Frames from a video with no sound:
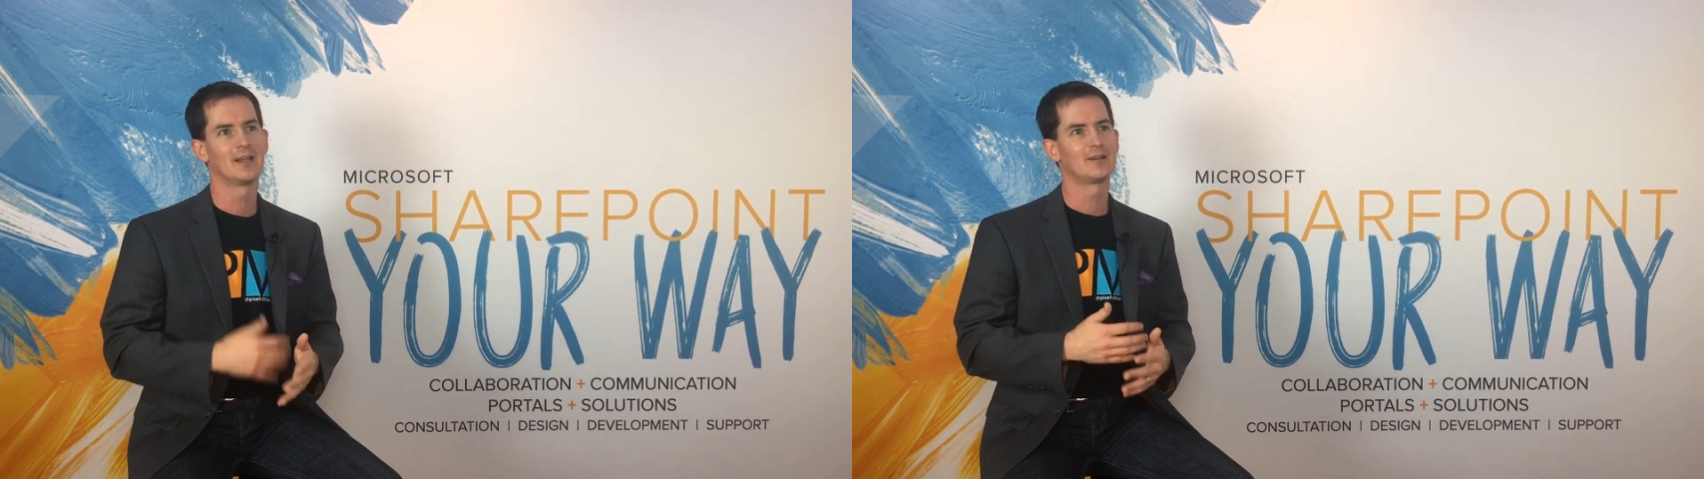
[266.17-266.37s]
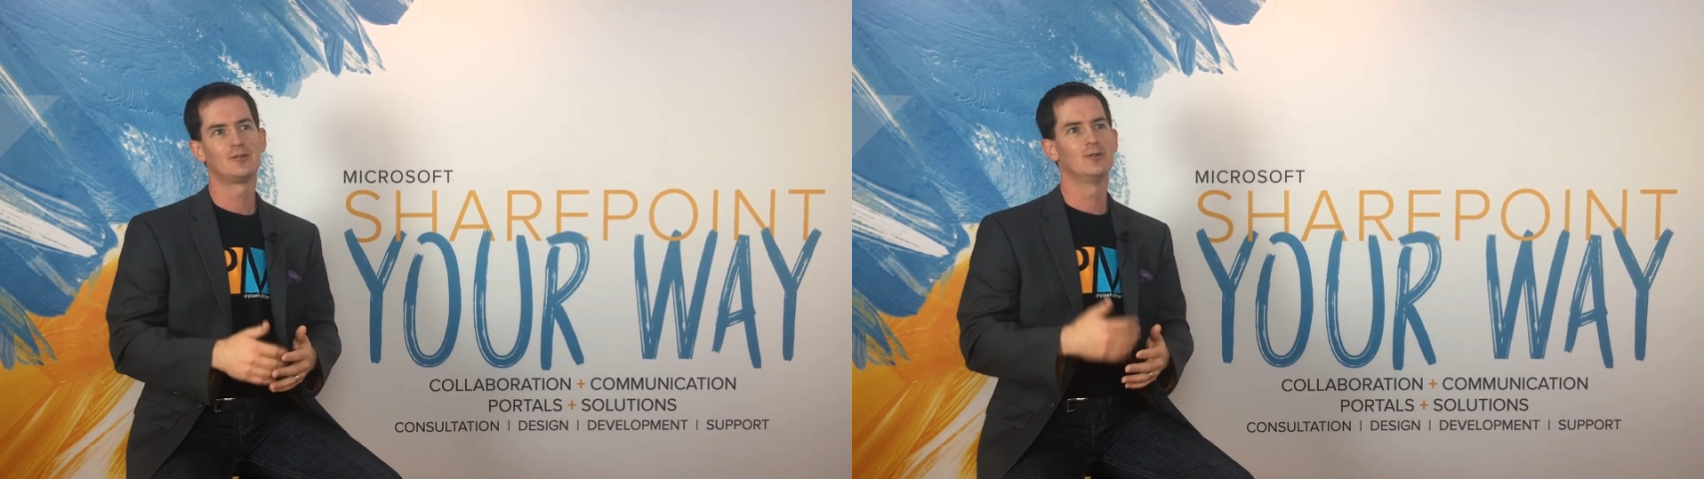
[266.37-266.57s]

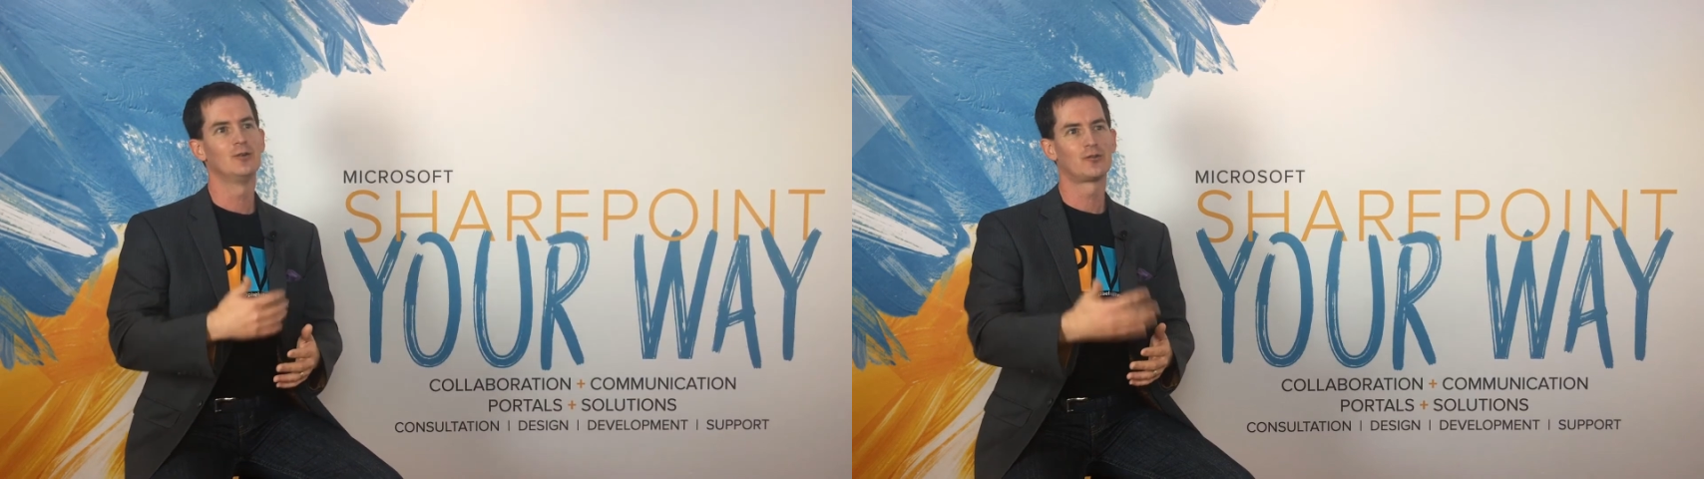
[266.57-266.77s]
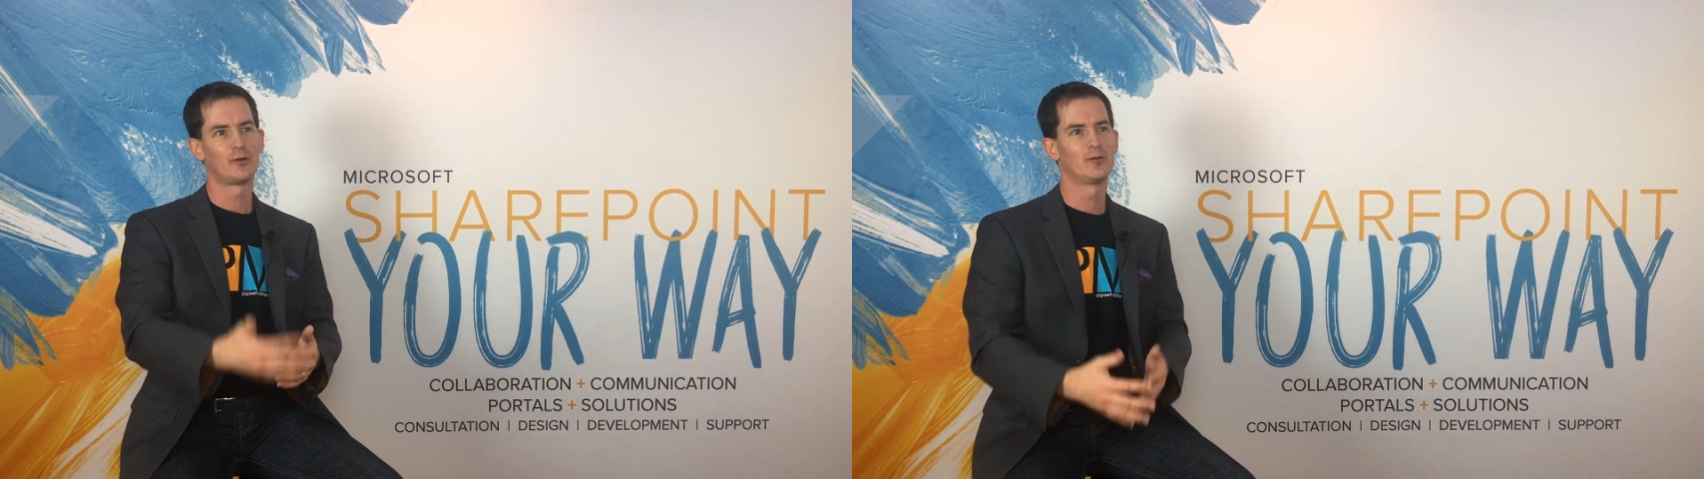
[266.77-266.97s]
like to
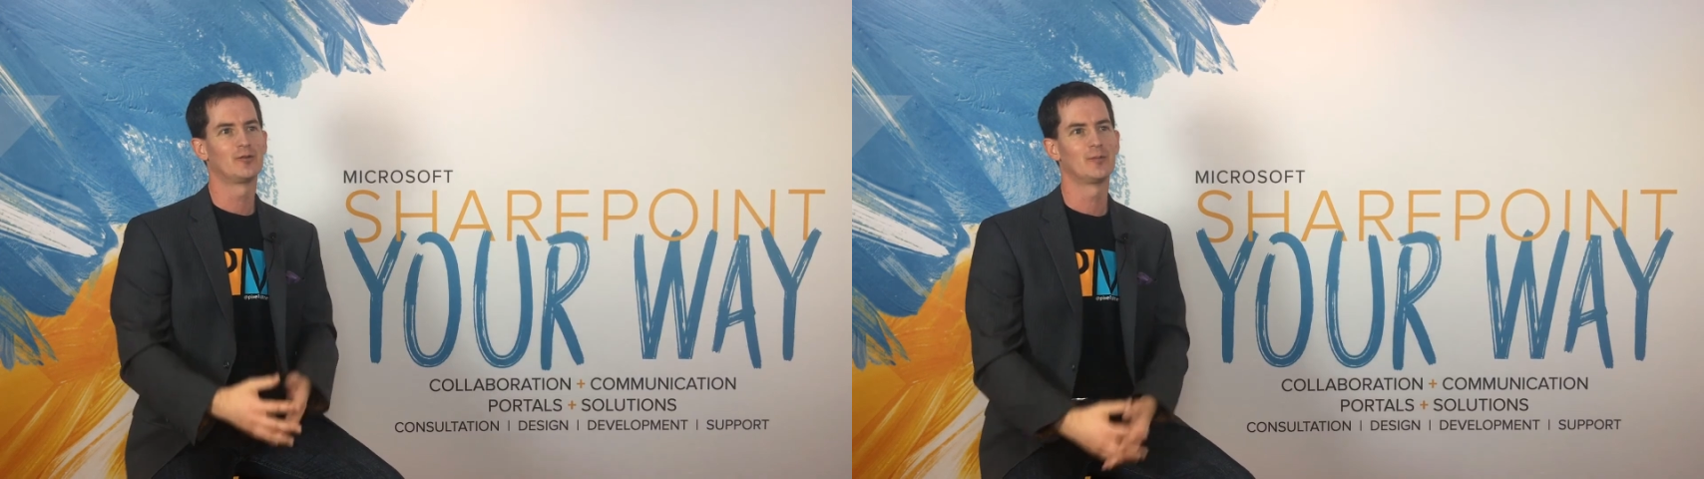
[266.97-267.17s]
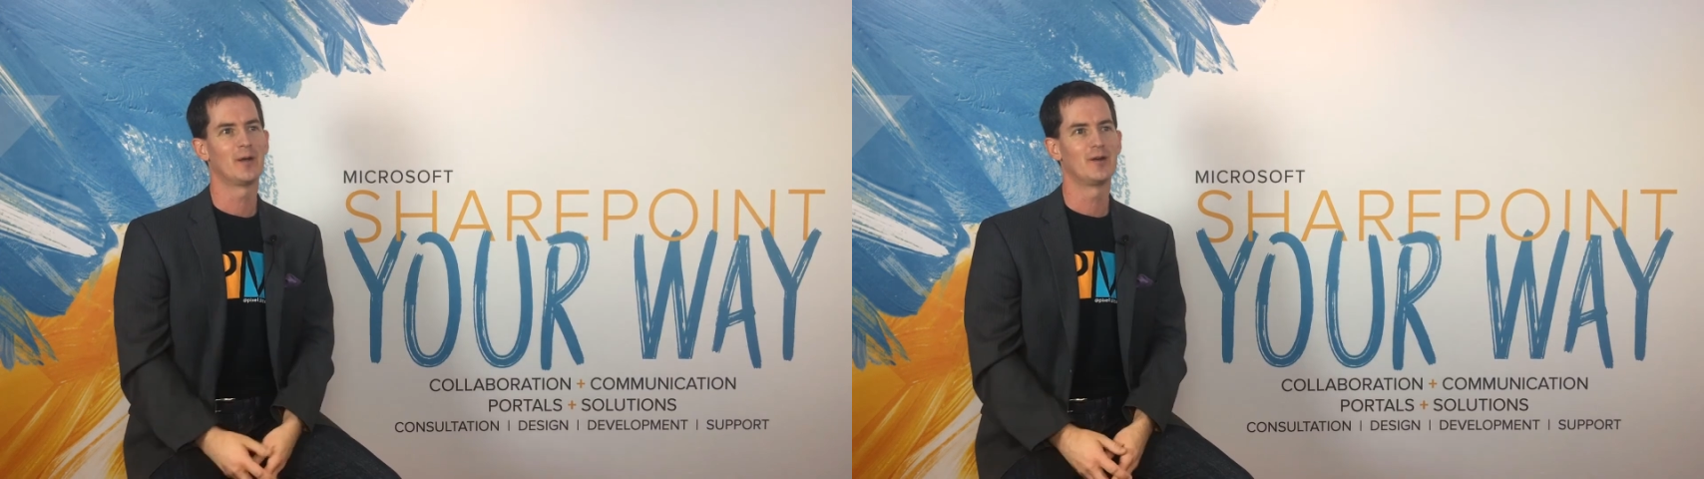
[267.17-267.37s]

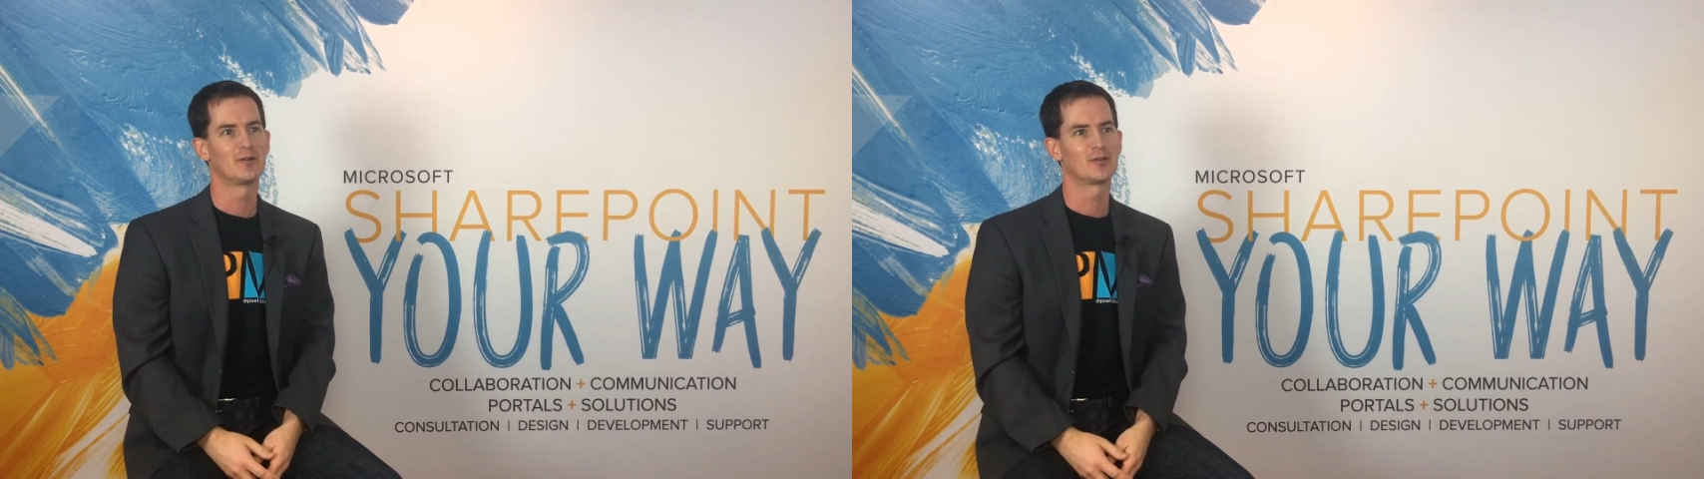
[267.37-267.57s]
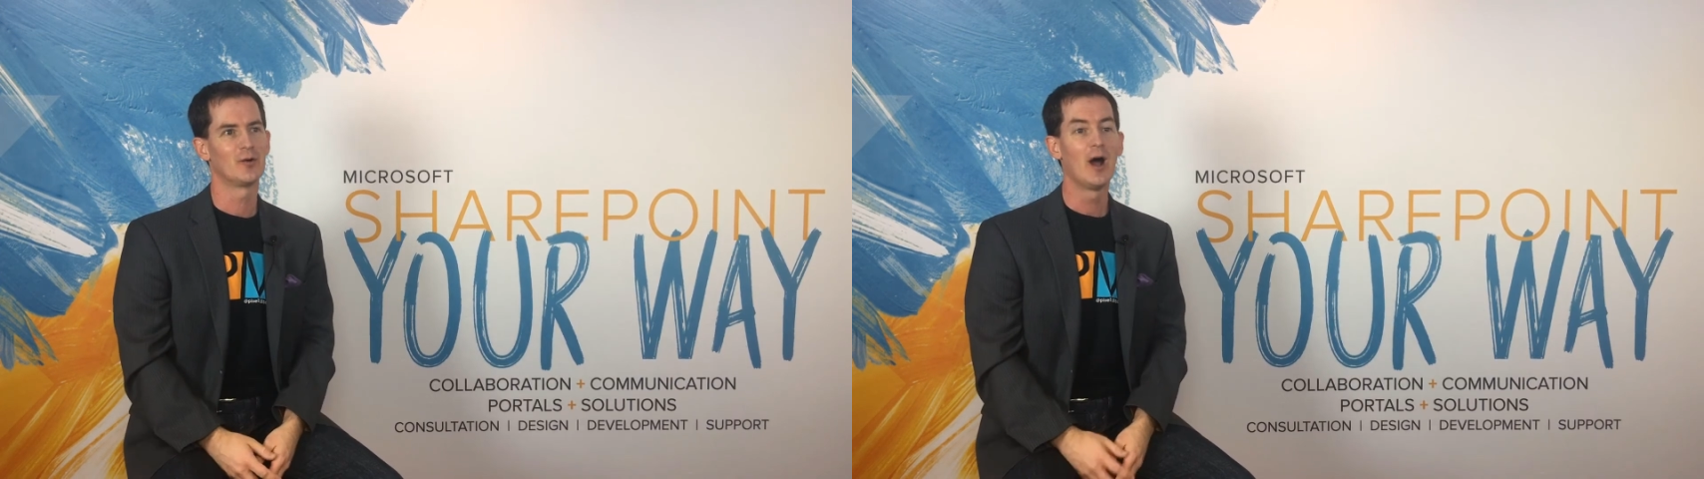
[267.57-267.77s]
surface it better. So